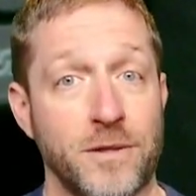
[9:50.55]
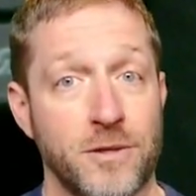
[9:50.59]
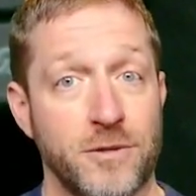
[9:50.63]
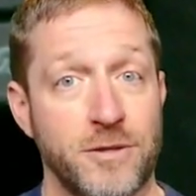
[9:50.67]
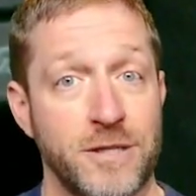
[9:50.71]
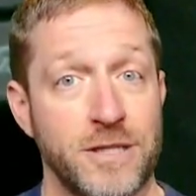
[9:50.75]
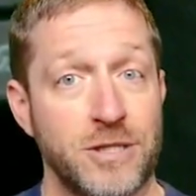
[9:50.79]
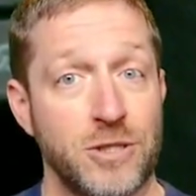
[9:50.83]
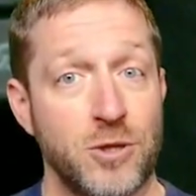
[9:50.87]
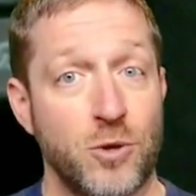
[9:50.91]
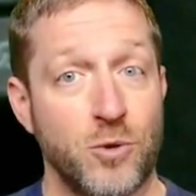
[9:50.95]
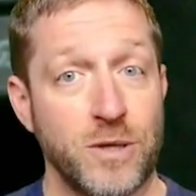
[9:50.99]
There
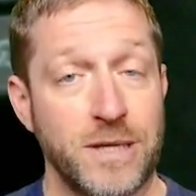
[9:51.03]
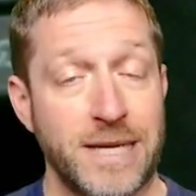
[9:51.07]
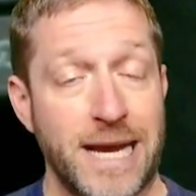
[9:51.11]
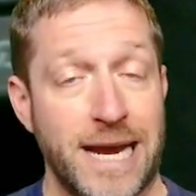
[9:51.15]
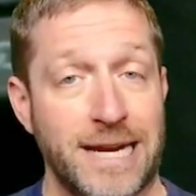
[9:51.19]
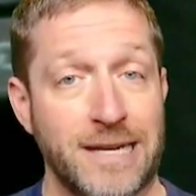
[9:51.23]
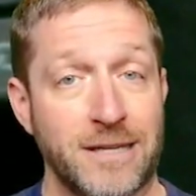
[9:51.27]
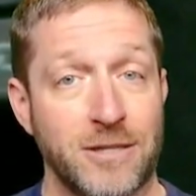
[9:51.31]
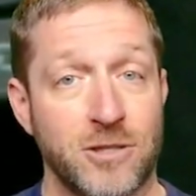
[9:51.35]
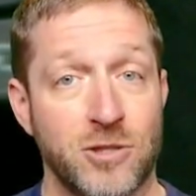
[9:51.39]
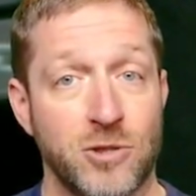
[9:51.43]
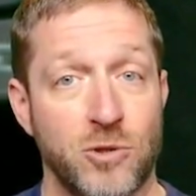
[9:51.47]
is no
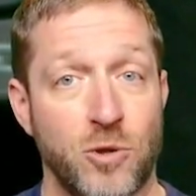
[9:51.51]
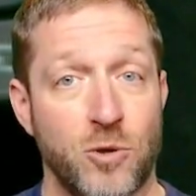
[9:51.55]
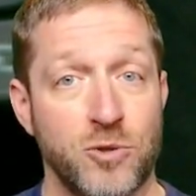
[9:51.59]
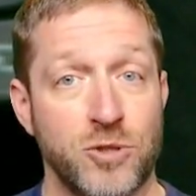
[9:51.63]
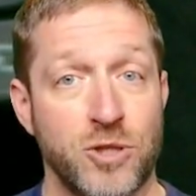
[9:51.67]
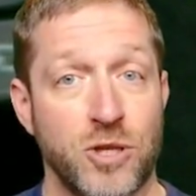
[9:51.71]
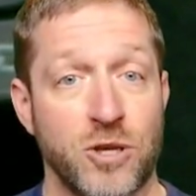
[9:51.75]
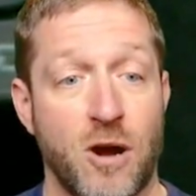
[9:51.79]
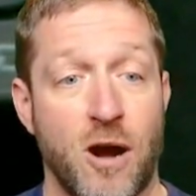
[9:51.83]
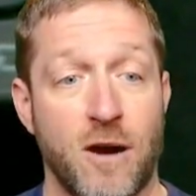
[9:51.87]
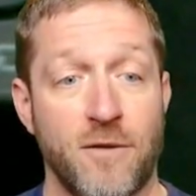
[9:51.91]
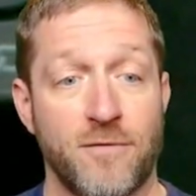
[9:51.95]
gate
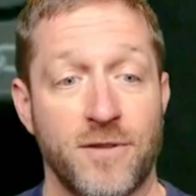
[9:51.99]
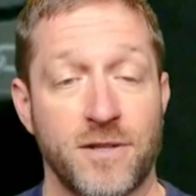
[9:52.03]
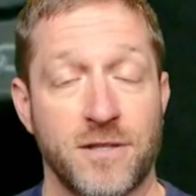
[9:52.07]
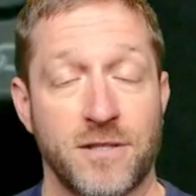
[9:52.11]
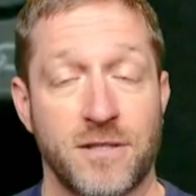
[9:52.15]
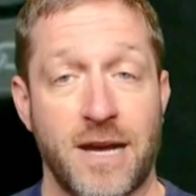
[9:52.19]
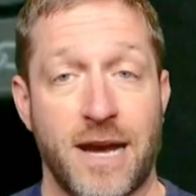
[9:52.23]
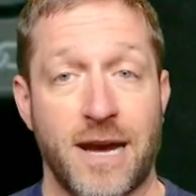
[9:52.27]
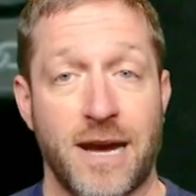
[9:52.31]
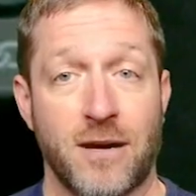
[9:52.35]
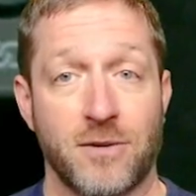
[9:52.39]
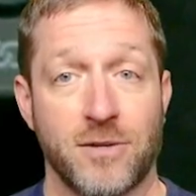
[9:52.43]
closing off the
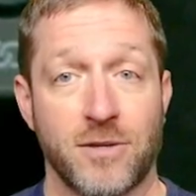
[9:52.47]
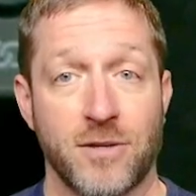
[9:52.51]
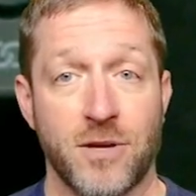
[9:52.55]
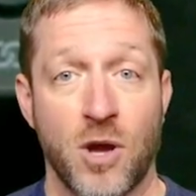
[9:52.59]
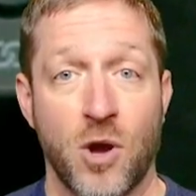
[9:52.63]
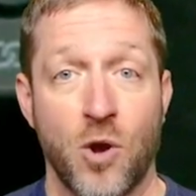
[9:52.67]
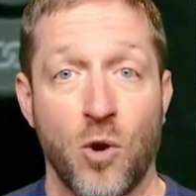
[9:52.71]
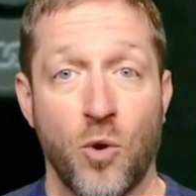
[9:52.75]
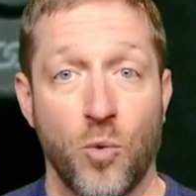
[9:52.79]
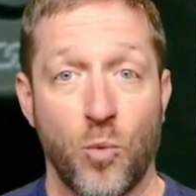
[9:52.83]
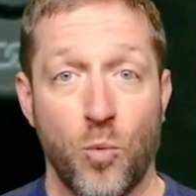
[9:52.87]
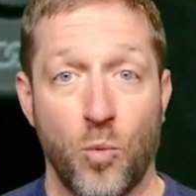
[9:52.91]
sound
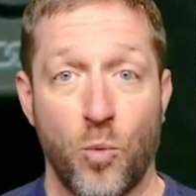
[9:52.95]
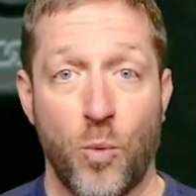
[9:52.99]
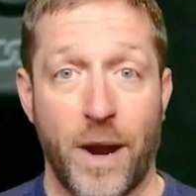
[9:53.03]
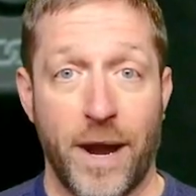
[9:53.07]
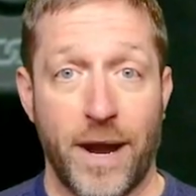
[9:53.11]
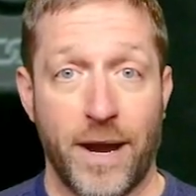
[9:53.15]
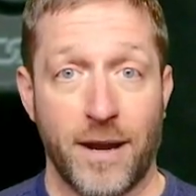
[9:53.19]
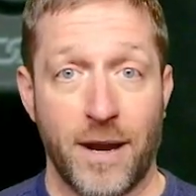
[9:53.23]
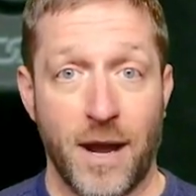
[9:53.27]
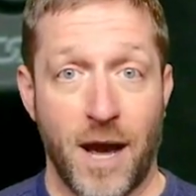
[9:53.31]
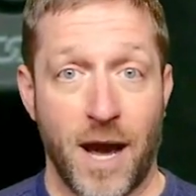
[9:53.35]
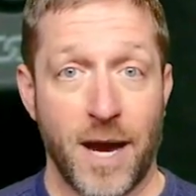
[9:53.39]

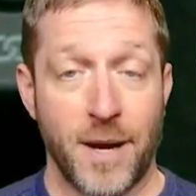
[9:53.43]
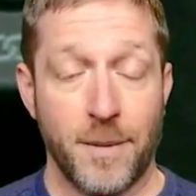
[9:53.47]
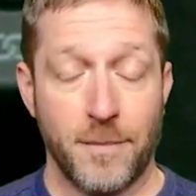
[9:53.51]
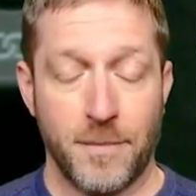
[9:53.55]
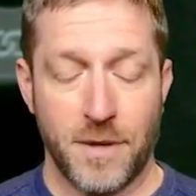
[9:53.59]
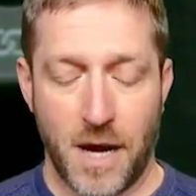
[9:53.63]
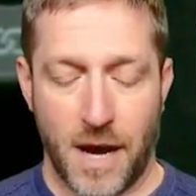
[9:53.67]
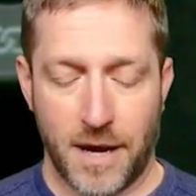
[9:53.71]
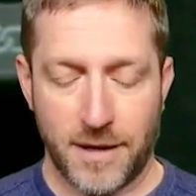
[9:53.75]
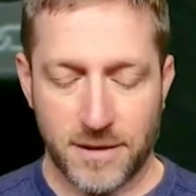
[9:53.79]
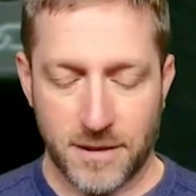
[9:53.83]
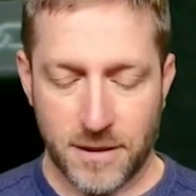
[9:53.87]
when I'm
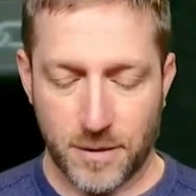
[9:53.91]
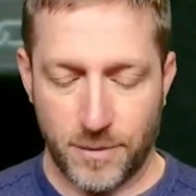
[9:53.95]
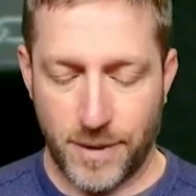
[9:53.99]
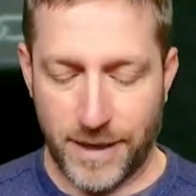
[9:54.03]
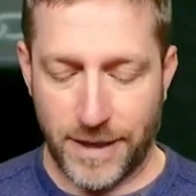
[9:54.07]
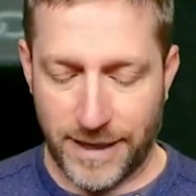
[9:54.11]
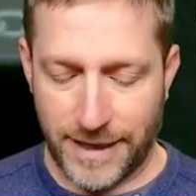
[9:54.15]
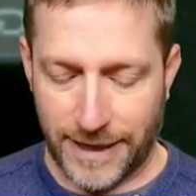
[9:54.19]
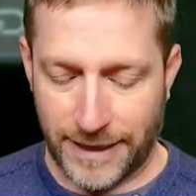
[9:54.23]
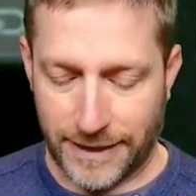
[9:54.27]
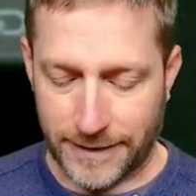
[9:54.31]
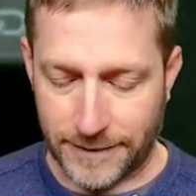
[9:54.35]
not
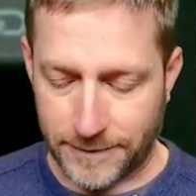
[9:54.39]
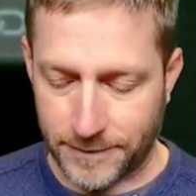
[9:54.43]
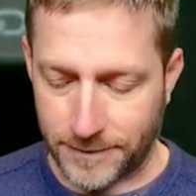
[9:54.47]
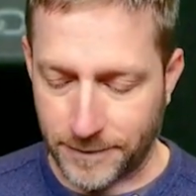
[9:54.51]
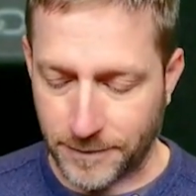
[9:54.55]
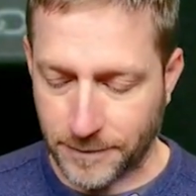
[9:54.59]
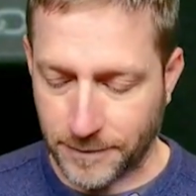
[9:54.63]
speaking.